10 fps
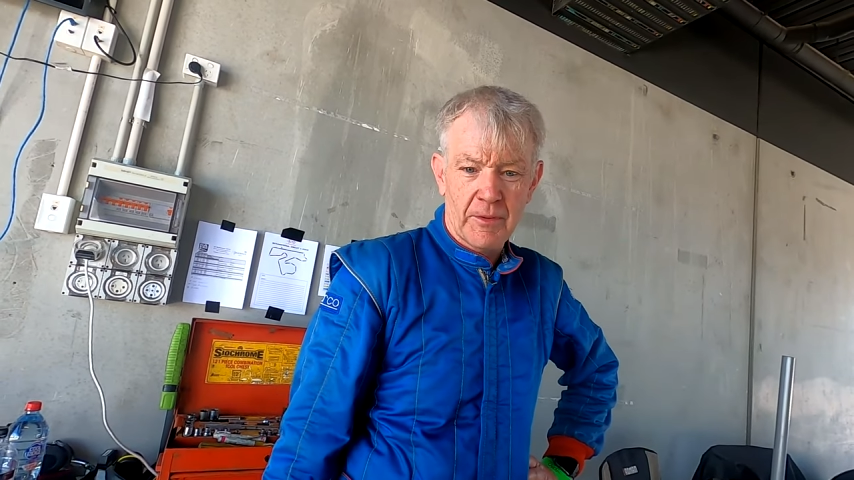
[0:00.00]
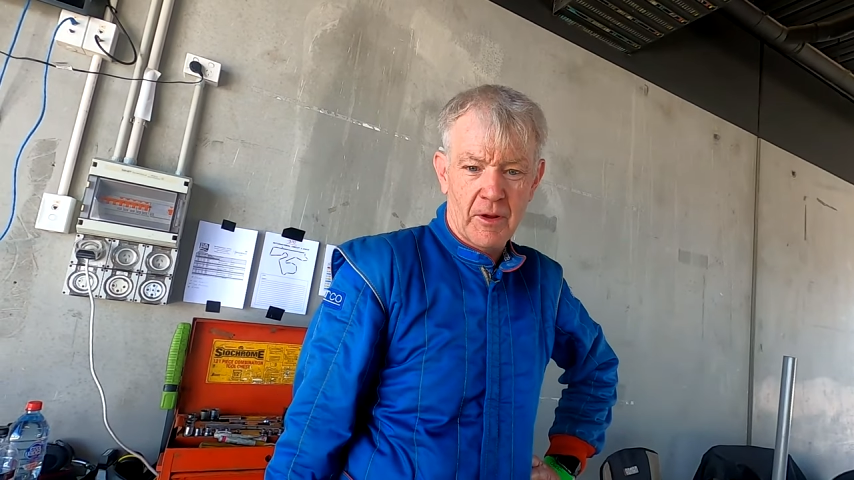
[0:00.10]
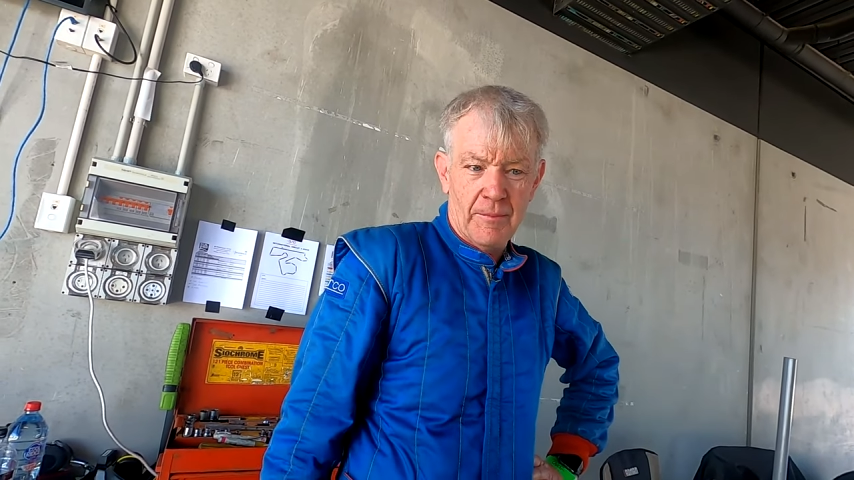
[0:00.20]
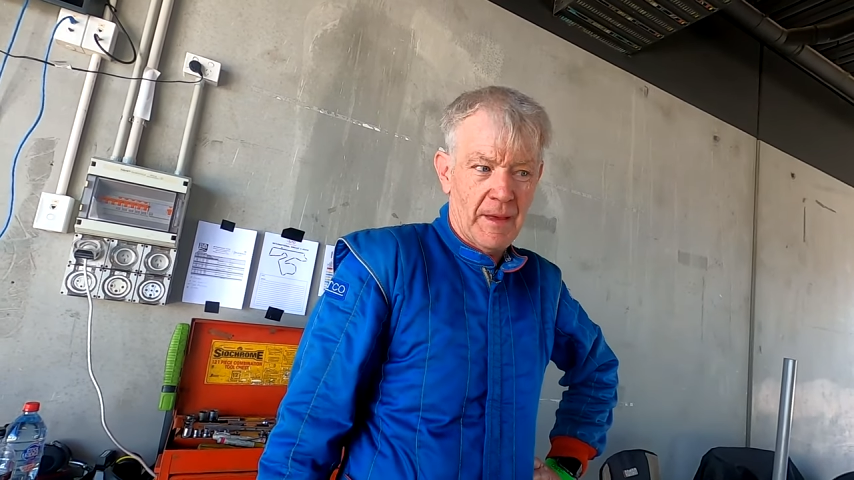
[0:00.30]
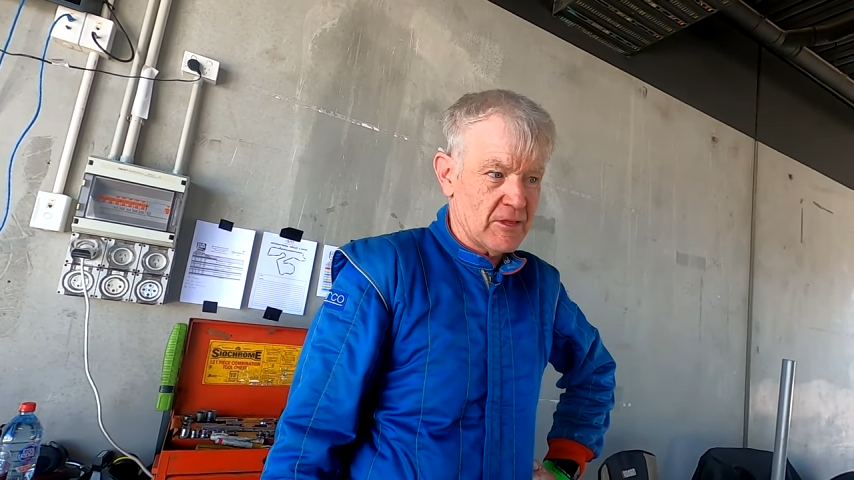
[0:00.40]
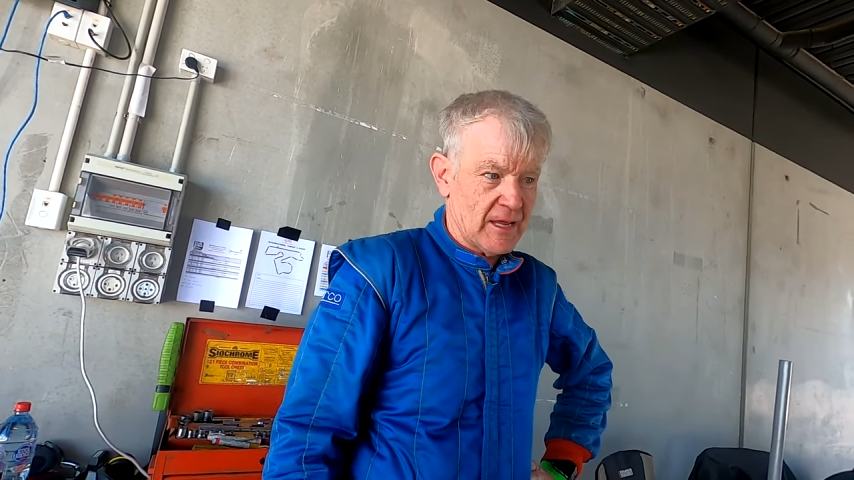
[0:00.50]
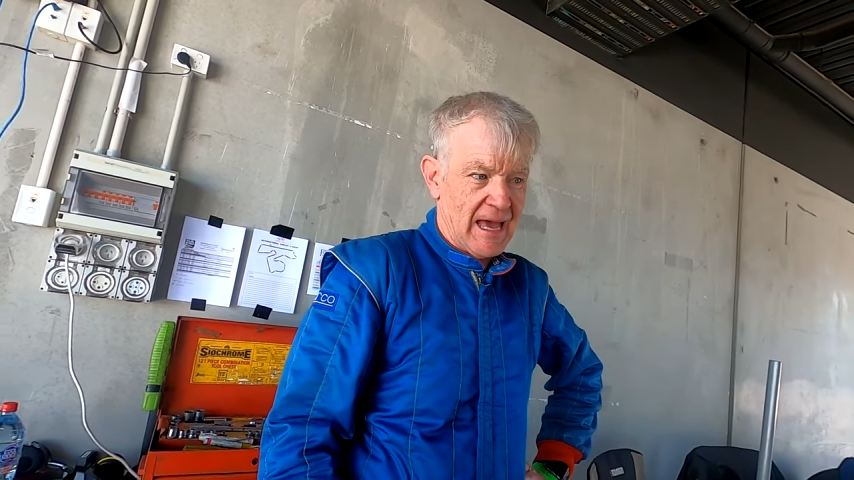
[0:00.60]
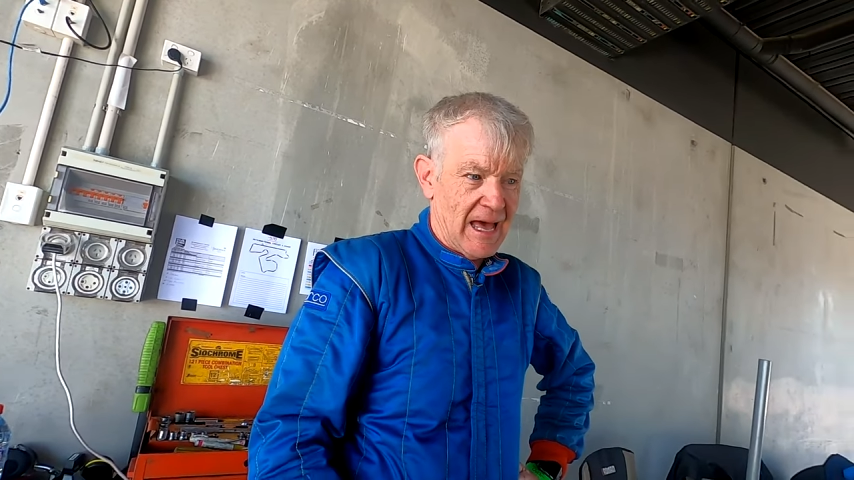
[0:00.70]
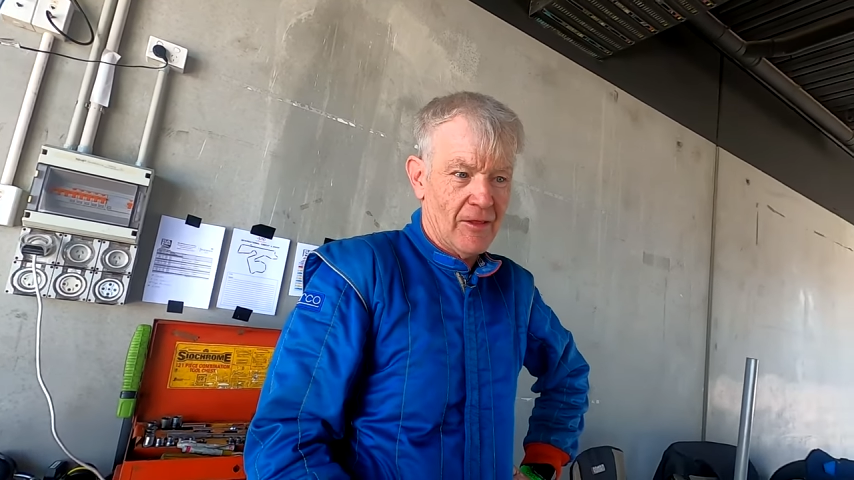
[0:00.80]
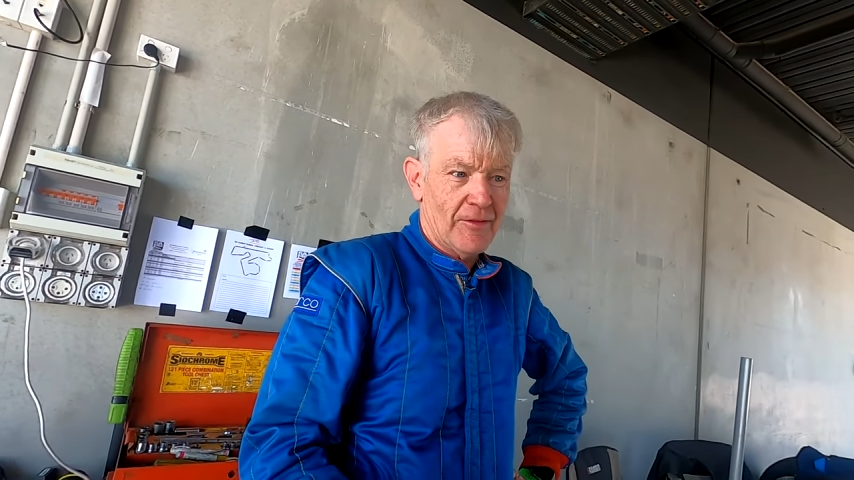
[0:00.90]
but I imagine a
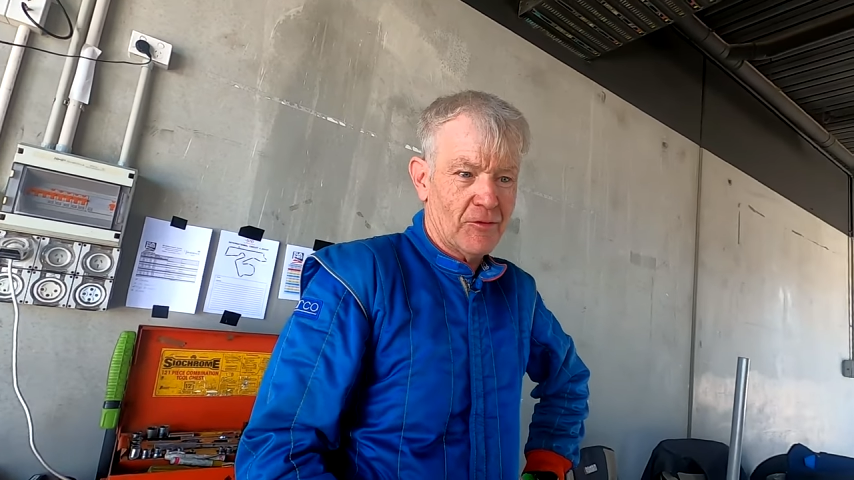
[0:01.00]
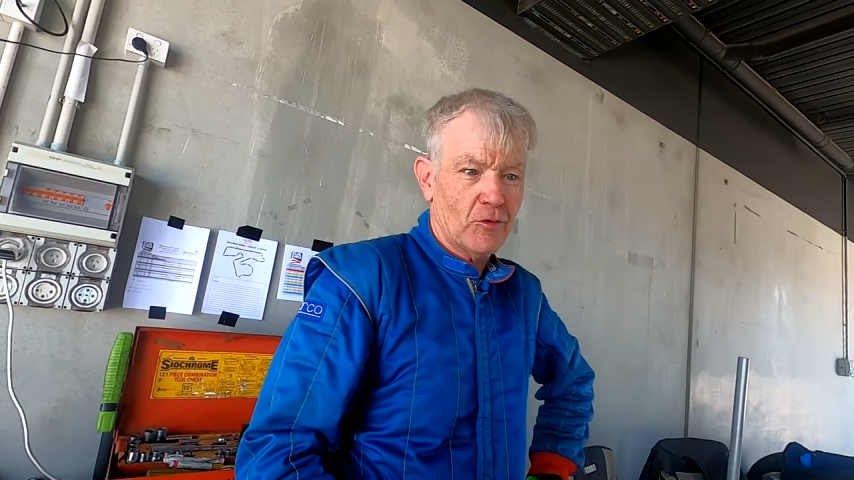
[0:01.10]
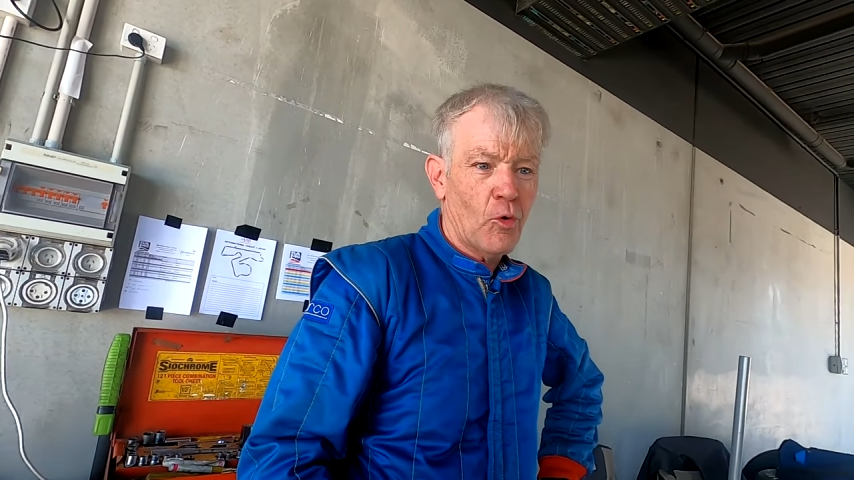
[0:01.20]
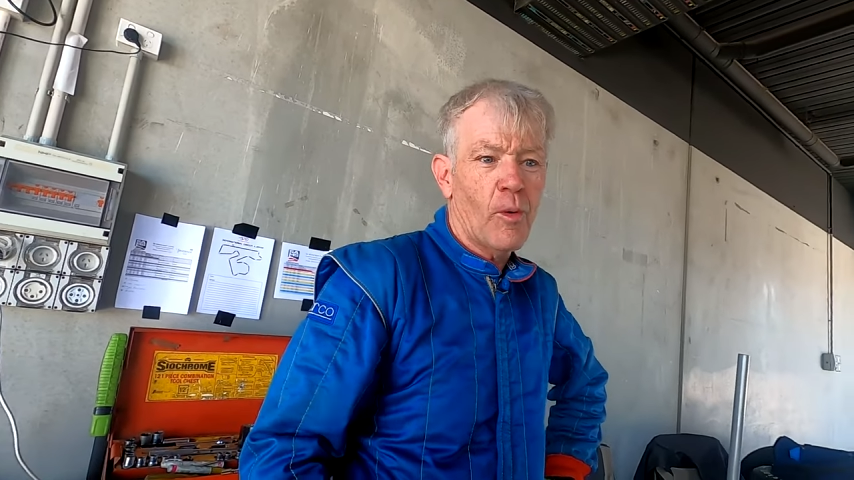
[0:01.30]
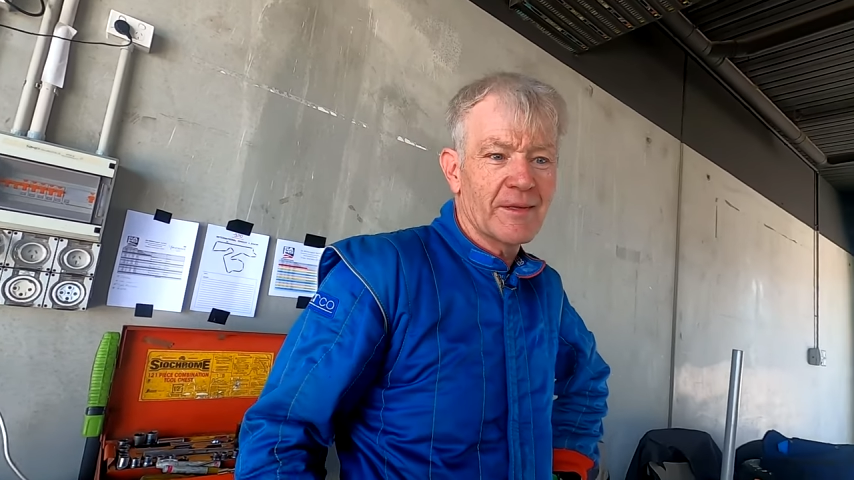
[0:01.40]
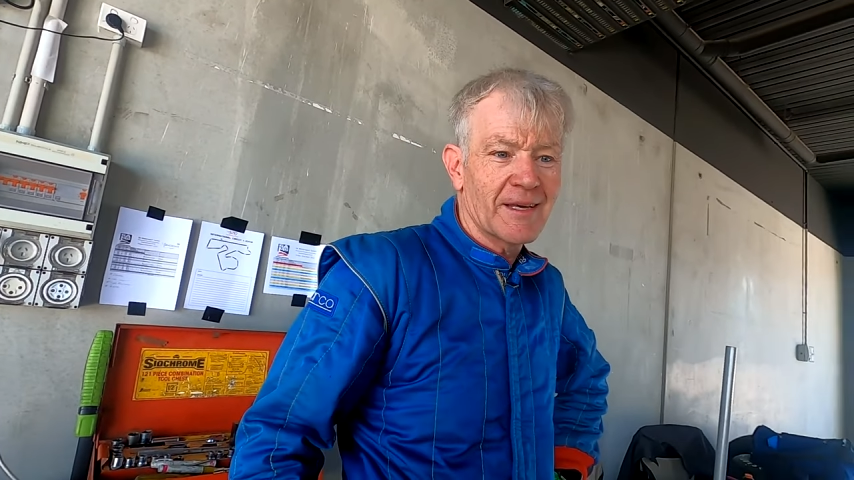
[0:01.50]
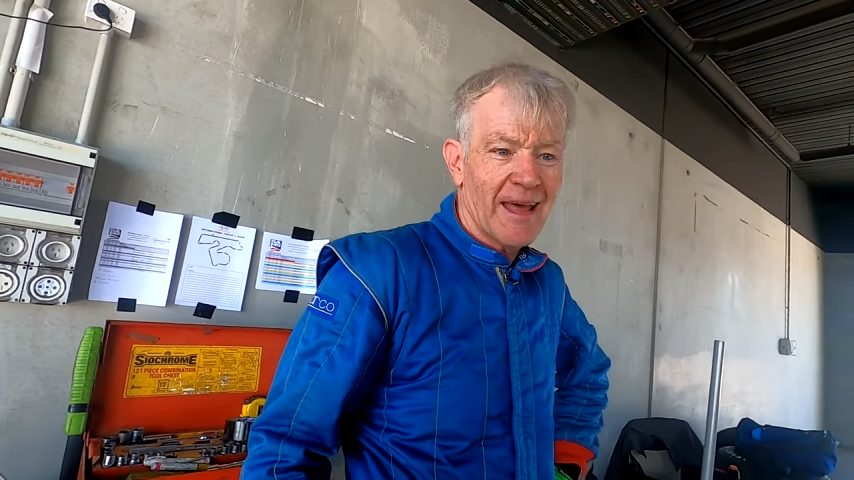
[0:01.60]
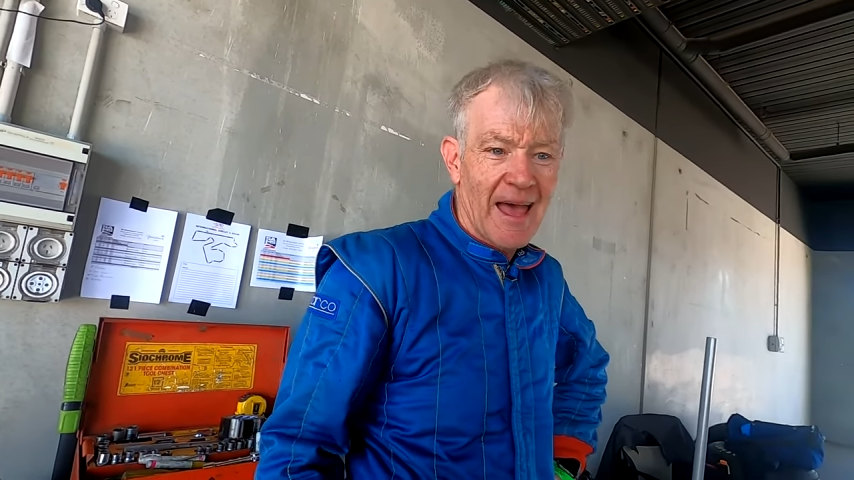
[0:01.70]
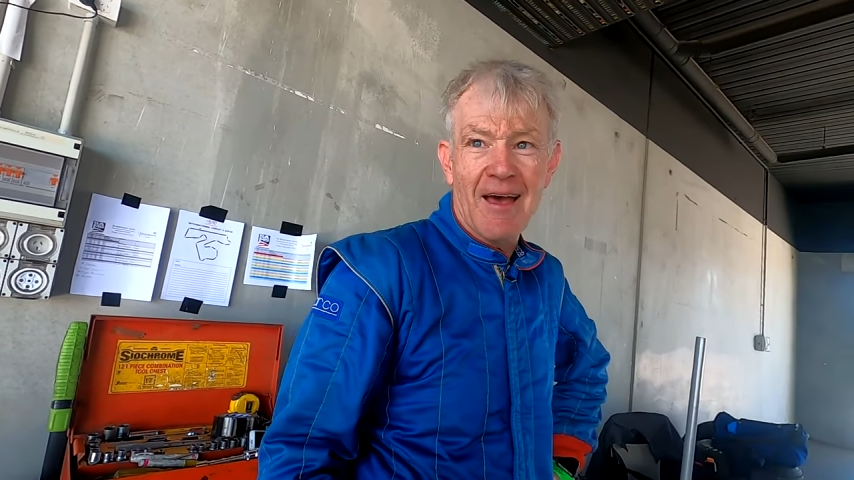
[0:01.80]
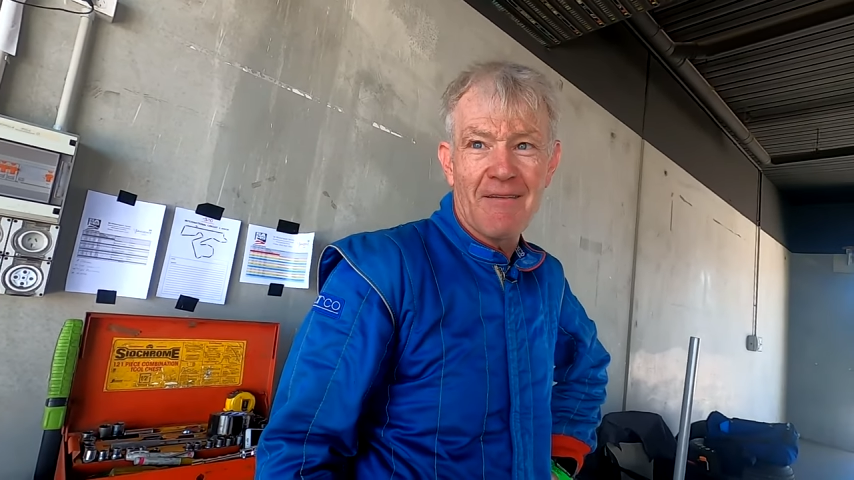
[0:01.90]
car like this is always going
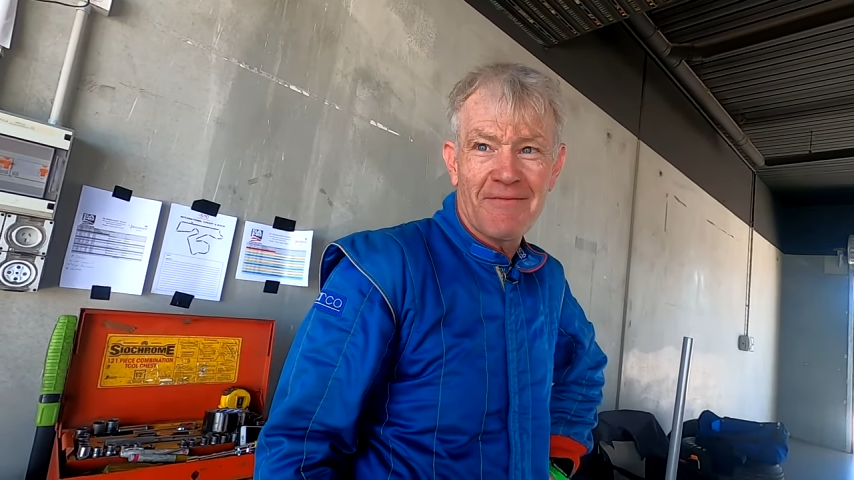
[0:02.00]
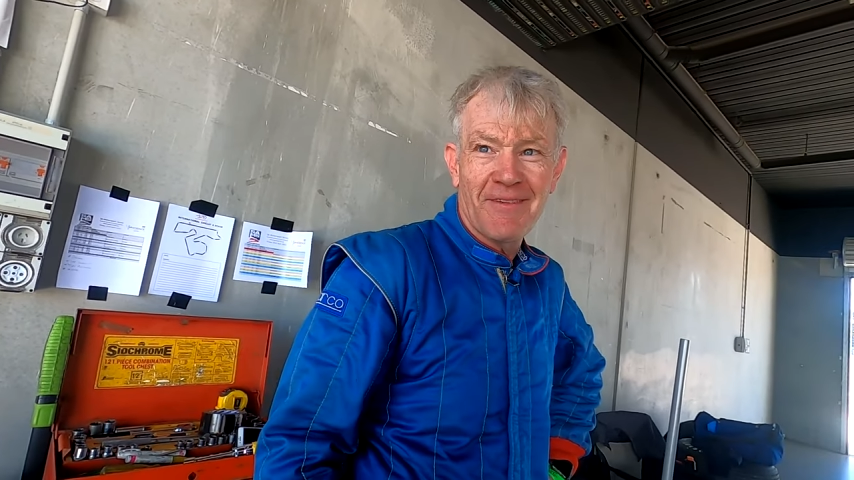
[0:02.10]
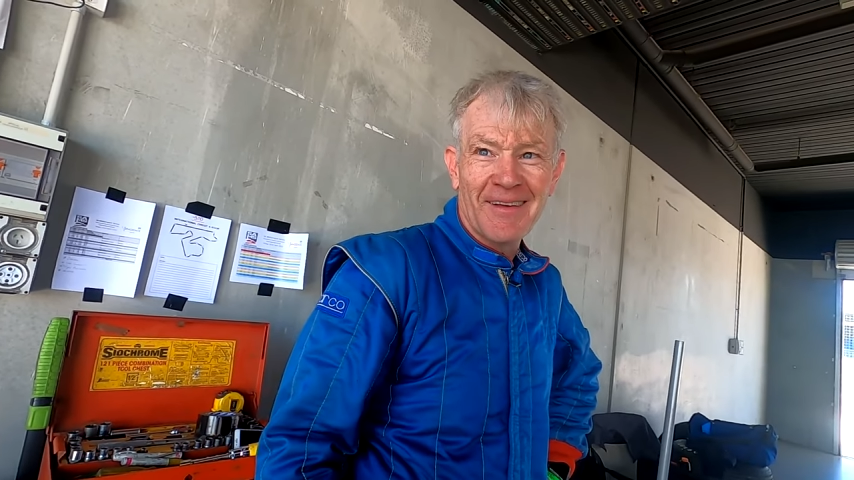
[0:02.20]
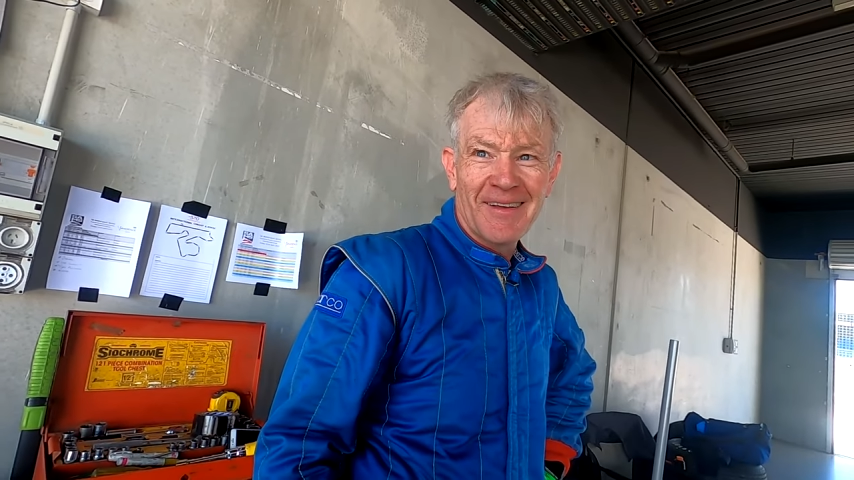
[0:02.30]
to have.